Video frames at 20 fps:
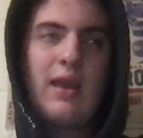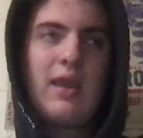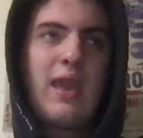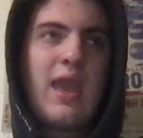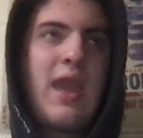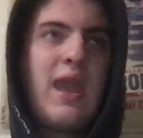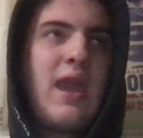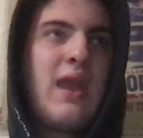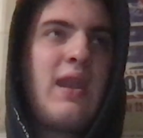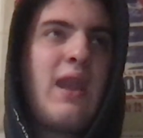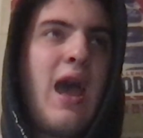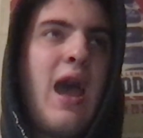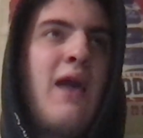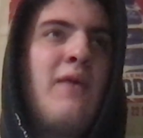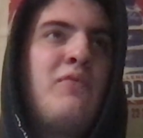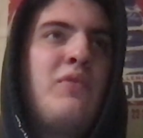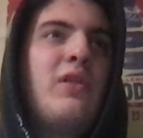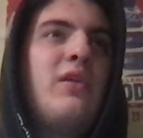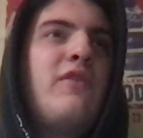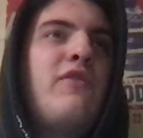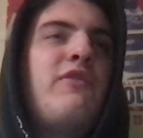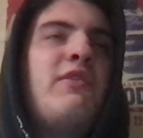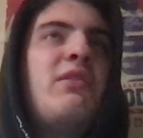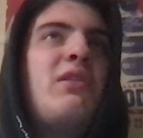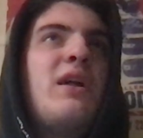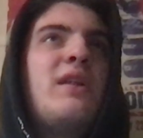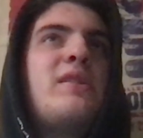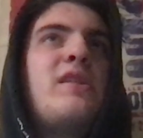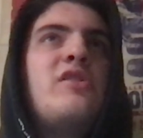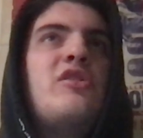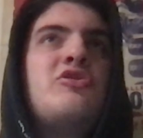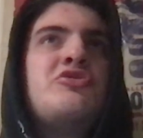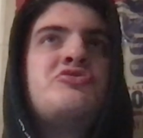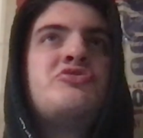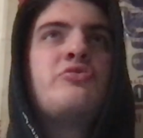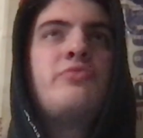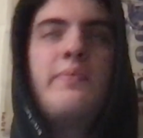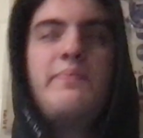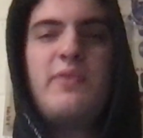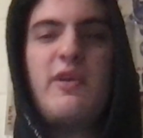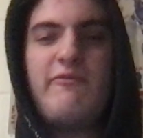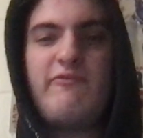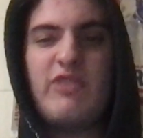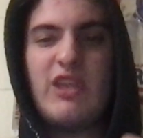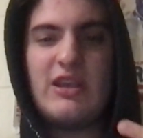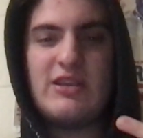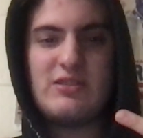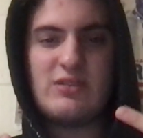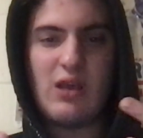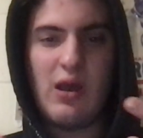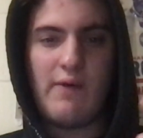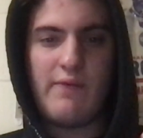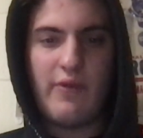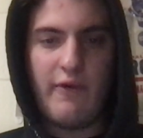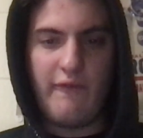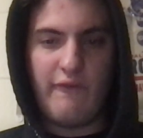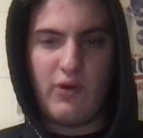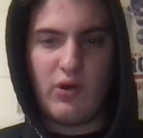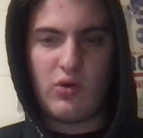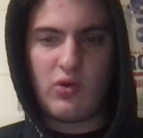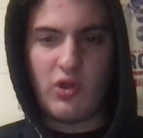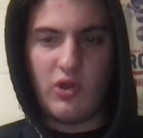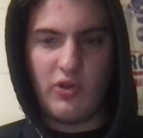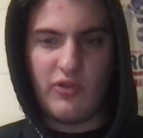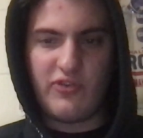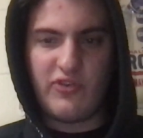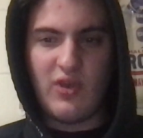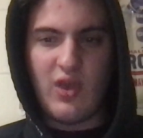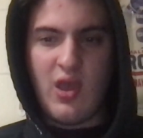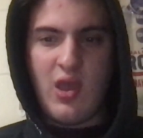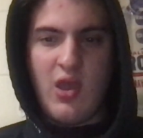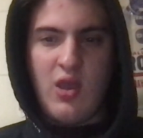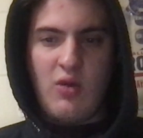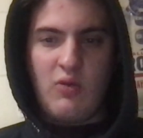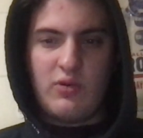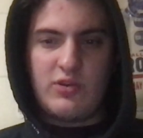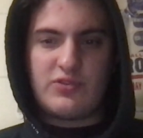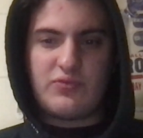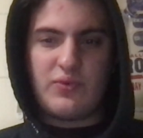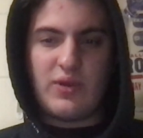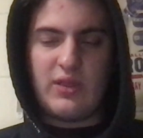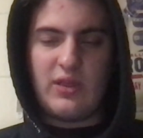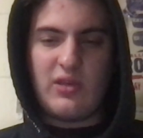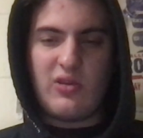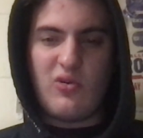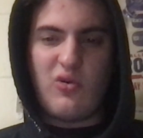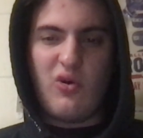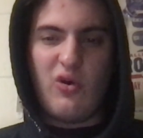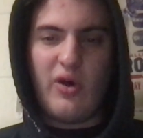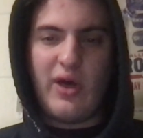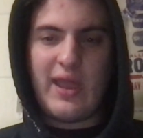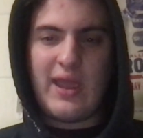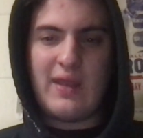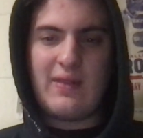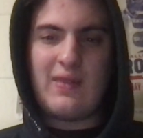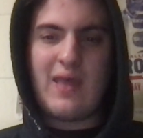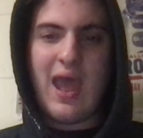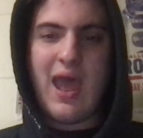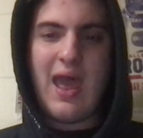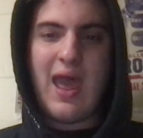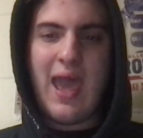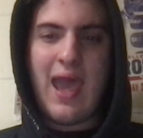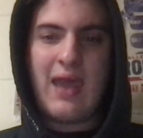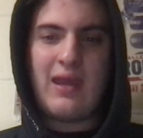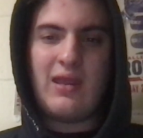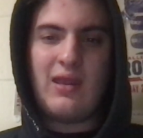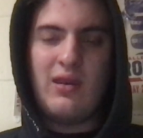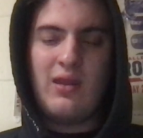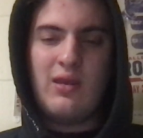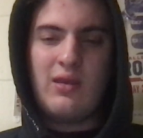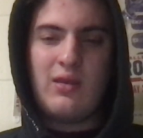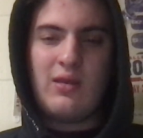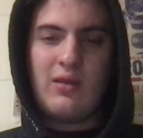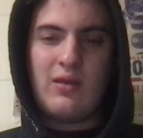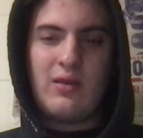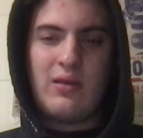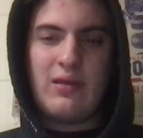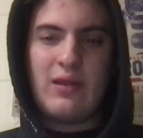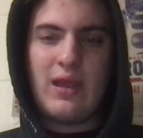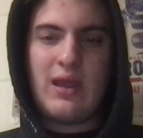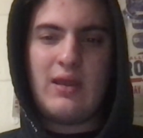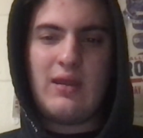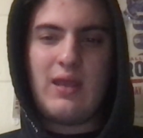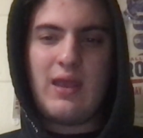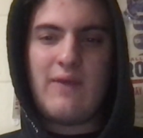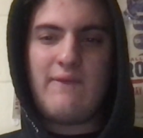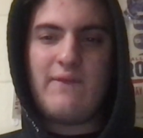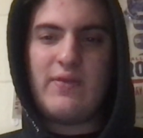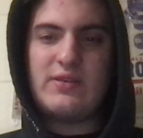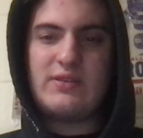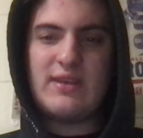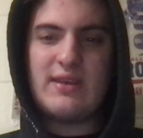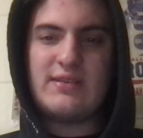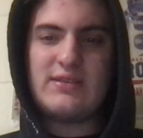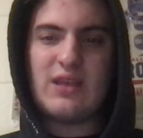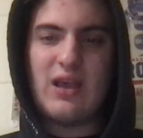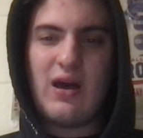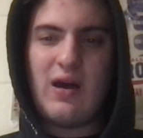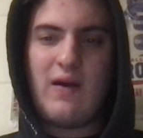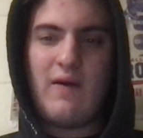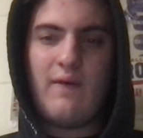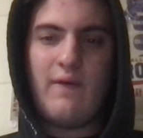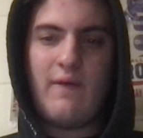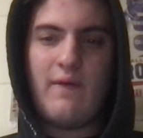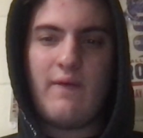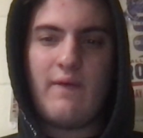And I really feel like the descriptiveness of the vocals was really cool, and that had emphasis of